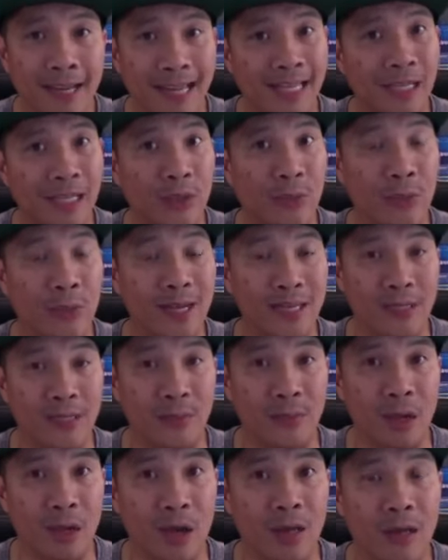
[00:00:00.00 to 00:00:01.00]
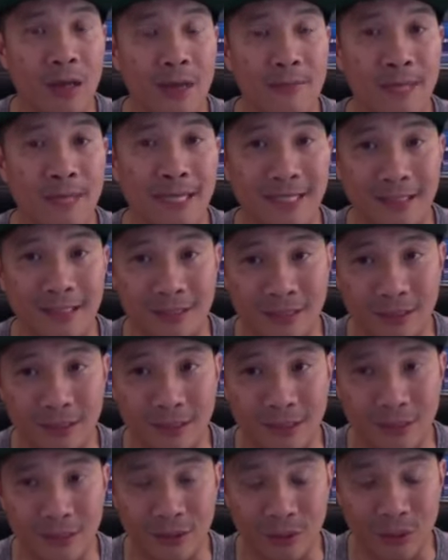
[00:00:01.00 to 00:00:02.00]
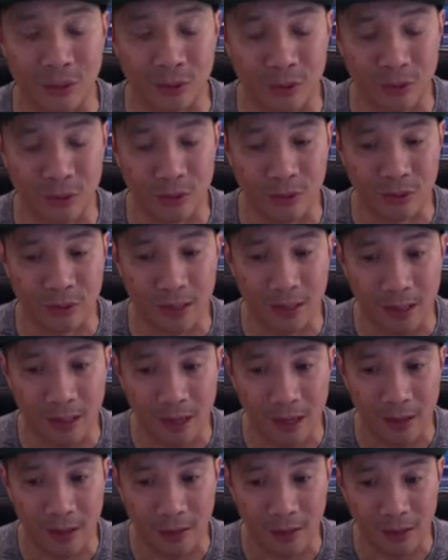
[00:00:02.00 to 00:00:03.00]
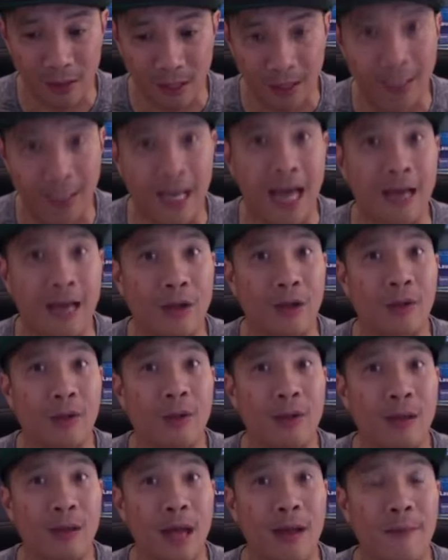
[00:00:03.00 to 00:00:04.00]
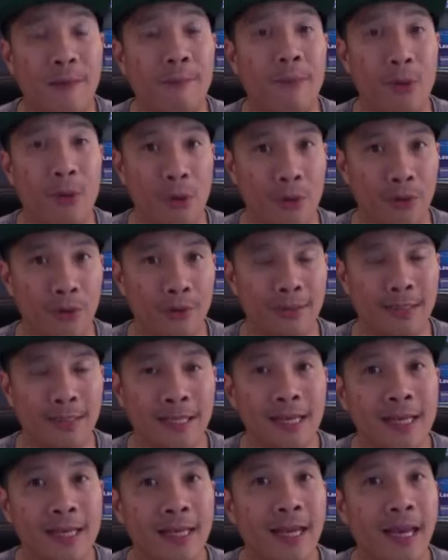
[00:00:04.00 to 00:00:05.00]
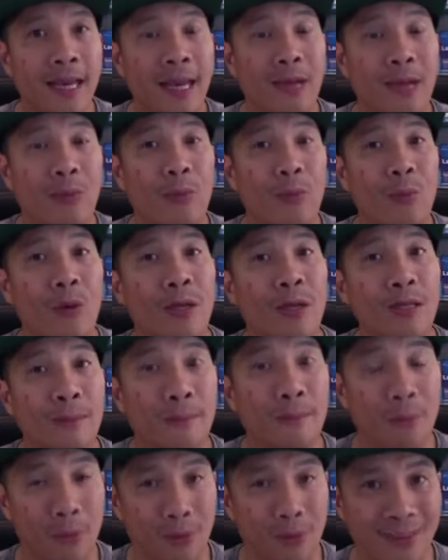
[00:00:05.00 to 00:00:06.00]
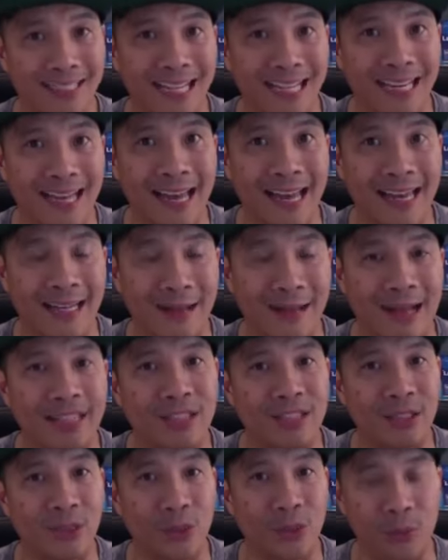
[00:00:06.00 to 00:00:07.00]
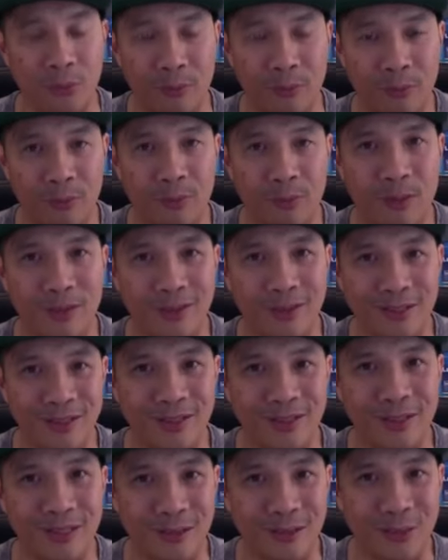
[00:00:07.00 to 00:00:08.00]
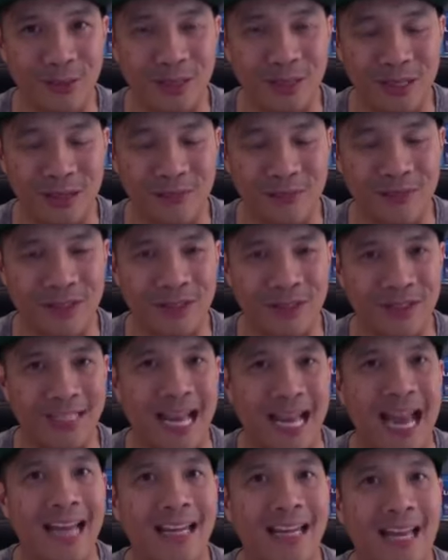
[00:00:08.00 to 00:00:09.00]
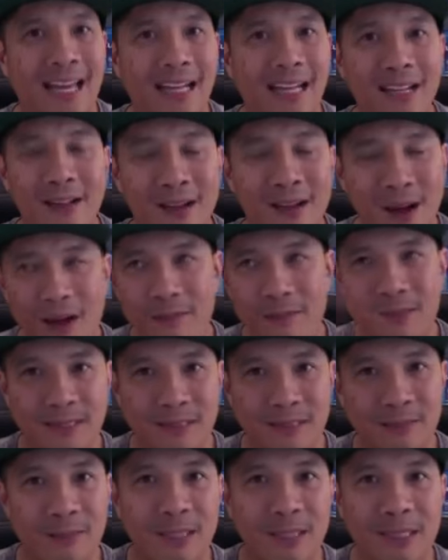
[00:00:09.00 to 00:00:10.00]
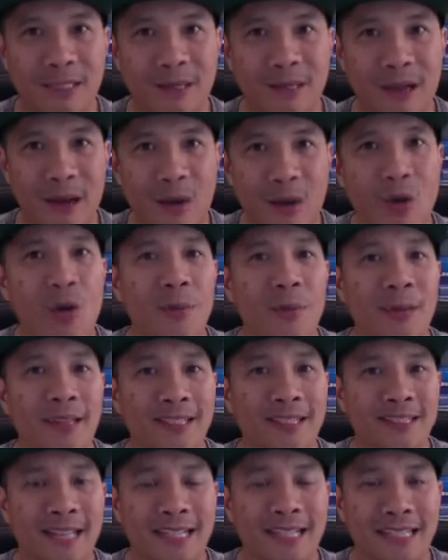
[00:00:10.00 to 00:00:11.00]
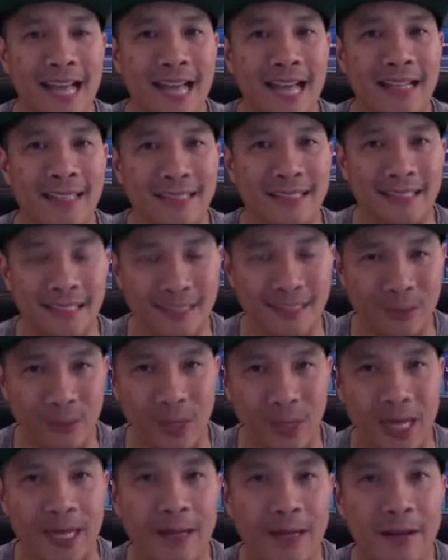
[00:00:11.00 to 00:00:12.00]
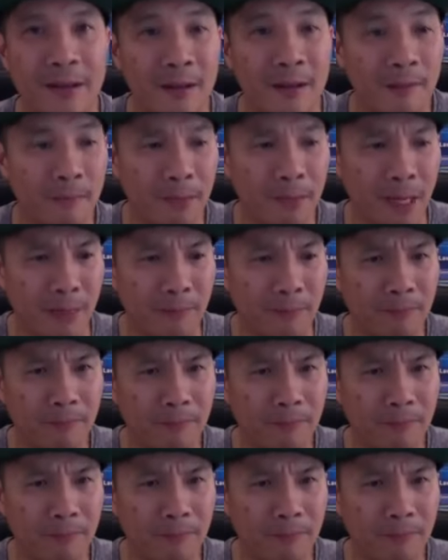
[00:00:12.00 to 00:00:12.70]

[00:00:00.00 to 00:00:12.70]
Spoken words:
And the great thing with an online meeting is there's a lot of pros. And one of the pros I like, actually two, one, the two key features that I like, obviously being at home and things like that is great. But